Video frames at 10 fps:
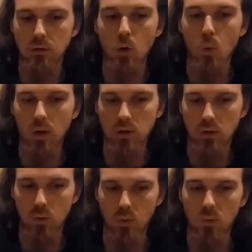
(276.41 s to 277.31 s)
go
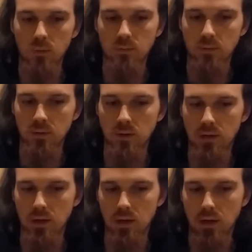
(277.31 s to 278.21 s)
into,
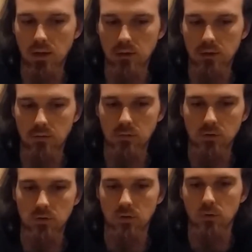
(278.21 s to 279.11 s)
instead of
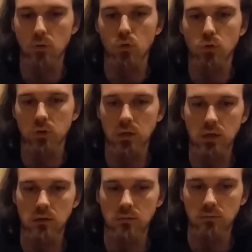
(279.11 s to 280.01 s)
just
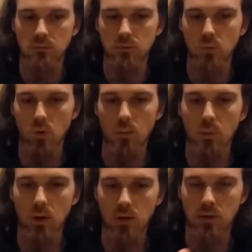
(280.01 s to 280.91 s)
loosely gripping